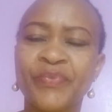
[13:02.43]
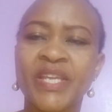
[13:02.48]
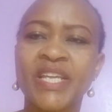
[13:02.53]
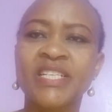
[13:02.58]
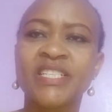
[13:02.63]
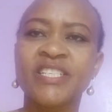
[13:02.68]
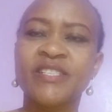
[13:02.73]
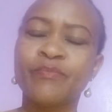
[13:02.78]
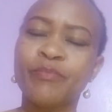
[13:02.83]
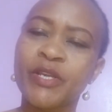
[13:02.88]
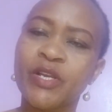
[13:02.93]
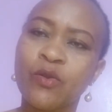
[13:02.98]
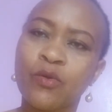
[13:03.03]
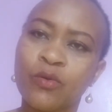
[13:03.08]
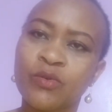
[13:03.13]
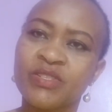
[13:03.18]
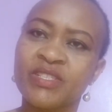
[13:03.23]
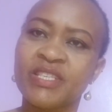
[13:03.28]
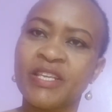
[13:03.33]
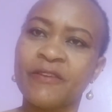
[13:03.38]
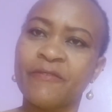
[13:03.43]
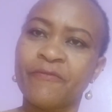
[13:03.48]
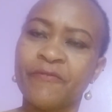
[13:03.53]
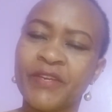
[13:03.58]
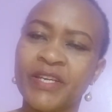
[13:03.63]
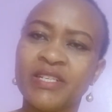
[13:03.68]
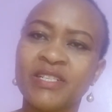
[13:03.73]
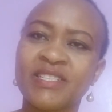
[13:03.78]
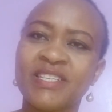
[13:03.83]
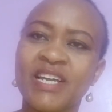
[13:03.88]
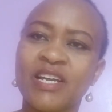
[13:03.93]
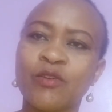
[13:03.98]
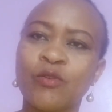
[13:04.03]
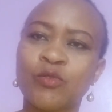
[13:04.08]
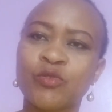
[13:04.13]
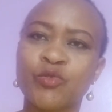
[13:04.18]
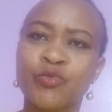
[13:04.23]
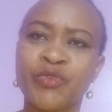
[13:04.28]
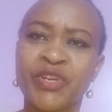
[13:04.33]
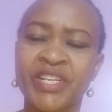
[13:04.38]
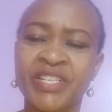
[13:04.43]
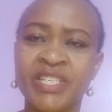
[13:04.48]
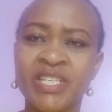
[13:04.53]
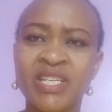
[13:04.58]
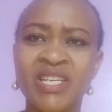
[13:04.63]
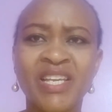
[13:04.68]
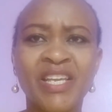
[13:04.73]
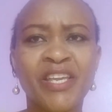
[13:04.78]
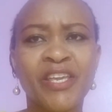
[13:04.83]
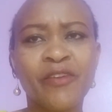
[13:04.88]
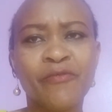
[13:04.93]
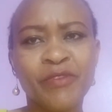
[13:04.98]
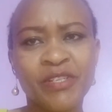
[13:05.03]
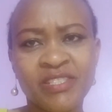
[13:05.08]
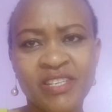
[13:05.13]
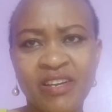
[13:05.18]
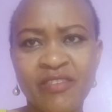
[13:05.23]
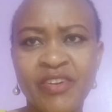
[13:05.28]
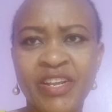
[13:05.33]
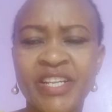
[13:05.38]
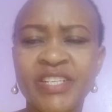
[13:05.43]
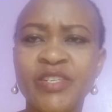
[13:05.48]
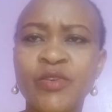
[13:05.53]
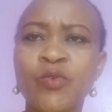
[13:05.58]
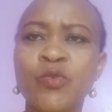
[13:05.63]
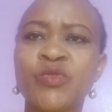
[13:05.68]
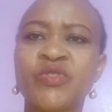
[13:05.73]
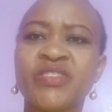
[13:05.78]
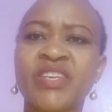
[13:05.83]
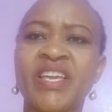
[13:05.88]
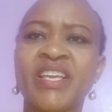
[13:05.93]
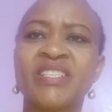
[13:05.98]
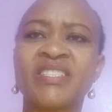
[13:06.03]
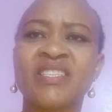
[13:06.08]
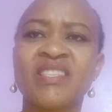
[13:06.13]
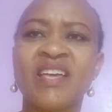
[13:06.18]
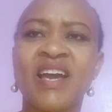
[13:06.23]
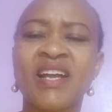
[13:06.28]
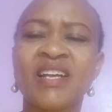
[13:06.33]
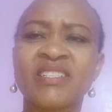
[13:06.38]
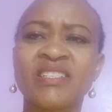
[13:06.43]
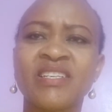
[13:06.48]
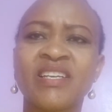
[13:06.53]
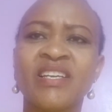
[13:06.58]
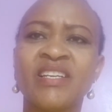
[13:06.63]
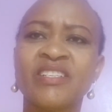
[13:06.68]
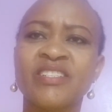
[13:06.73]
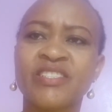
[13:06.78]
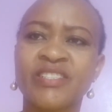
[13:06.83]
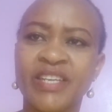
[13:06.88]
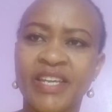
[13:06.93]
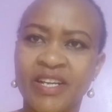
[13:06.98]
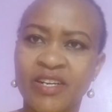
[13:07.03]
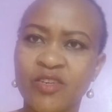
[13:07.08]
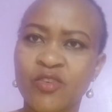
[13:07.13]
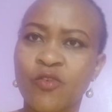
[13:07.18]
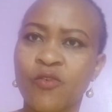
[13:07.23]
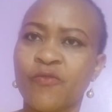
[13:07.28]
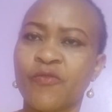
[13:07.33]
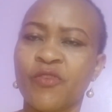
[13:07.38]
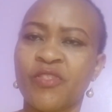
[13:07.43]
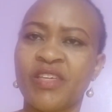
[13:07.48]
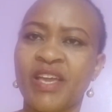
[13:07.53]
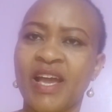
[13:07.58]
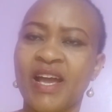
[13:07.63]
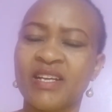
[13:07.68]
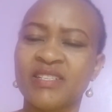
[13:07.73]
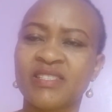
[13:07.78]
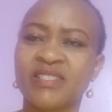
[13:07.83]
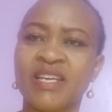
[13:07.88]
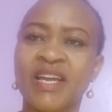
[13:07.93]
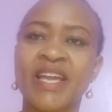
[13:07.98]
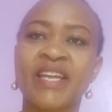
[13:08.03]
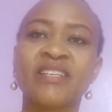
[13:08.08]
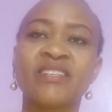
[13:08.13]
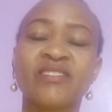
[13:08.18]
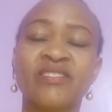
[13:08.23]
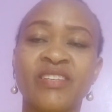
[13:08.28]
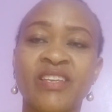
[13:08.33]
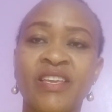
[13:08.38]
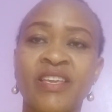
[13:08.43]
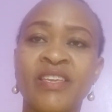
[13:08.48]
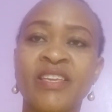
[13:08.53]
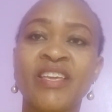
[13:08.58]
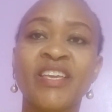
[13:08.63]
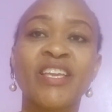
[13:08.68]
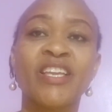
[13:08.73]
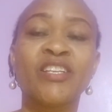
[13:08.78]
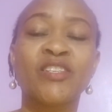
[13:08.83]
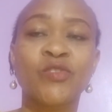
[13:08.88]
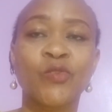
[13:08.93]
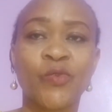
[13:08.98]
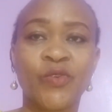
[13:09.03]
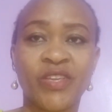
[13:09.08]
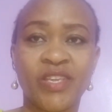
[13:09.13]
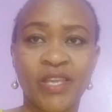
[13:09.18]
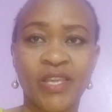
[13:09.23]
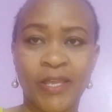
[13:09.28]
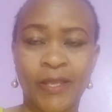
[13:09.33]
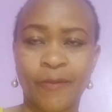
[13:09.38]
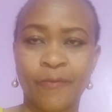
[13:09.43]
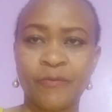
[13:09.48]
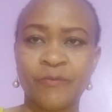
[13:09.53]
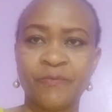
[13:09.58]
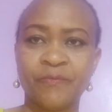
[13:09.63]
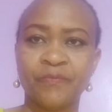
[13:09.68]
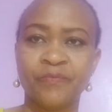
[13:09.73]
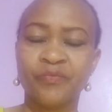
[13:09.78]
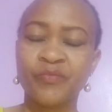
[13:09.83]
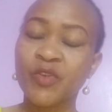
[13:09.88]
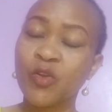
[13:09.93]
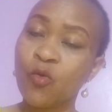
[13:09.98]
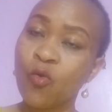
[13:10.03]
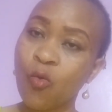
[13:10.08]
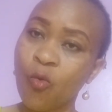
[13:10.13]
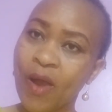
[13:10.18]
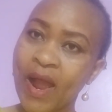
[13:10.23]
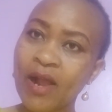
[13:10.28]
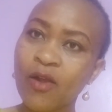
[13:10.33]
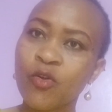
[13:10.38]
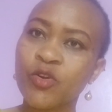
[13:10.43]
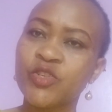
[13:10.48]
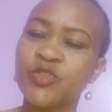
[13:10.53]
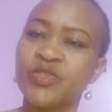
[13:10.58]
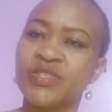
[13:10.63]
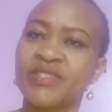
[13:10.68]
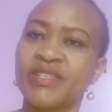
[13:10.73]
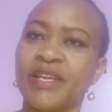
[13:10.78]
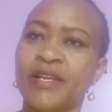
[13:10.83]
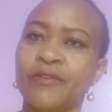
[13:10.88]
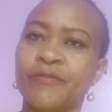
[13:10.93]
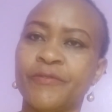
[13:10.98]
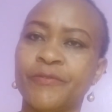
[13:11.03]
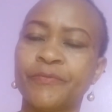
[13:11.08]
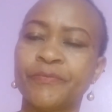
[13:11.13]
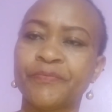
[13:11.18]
It is because they feel they are not ready. If it's a lady who says that, take no for the answer and say it's okay. Go work on yourself.